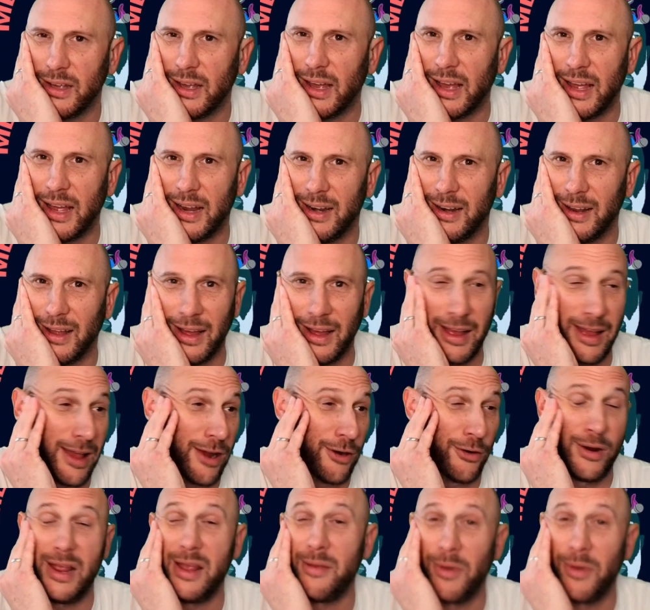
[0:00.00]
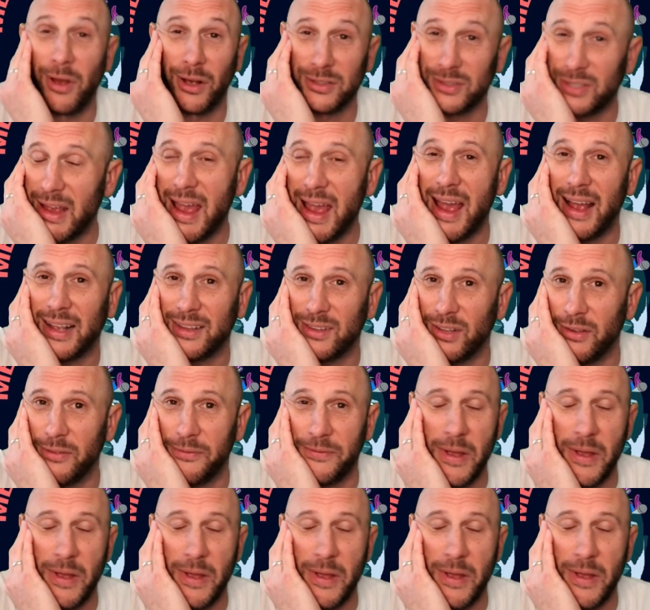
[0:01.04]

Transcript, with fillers: had uh, her emails hacked,